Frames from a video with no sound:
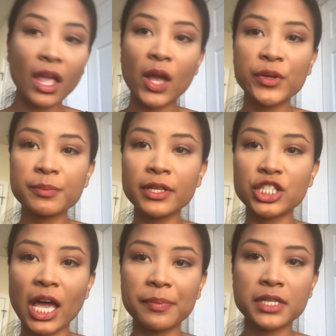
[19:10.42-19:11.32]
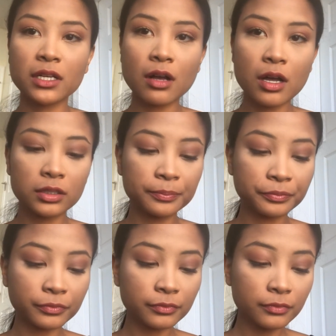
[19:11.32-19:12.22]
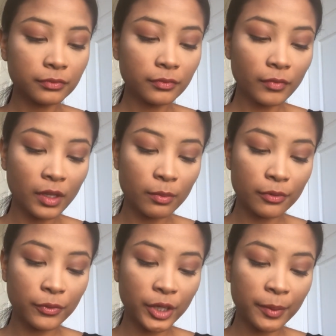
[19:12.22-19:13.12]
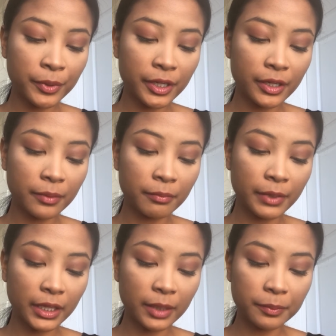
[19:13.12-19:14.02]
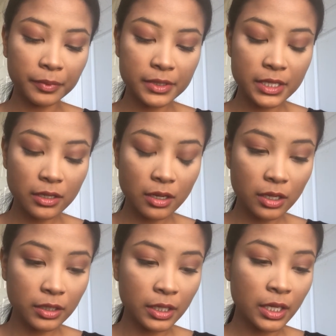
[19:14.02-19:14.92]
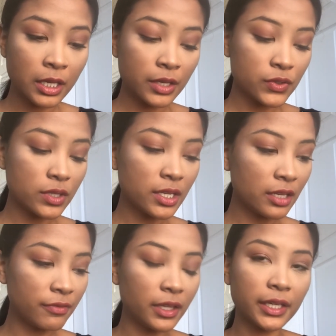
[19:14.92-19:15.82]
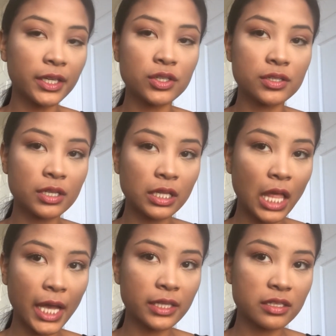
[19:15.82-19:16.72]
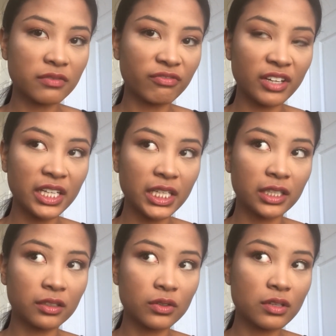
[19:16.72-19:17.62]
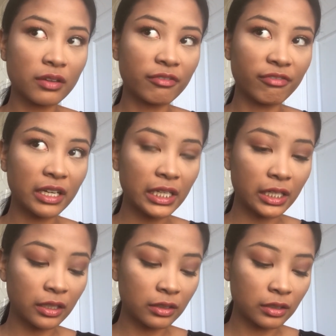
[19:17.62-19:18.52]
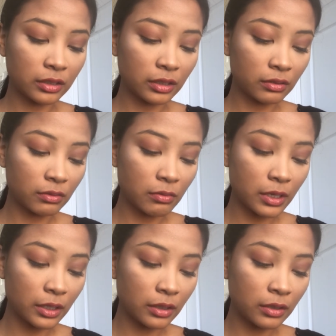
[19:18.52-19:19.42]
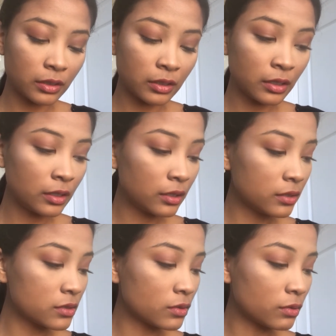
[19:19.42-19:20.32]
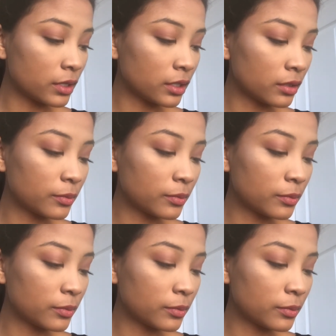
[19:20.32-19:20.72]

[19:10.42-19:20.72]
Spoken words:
I always put chapstick on before I put my lipstick on, so then I feel like it just glides funny and goes on funny, and I don't know why. It's annoying.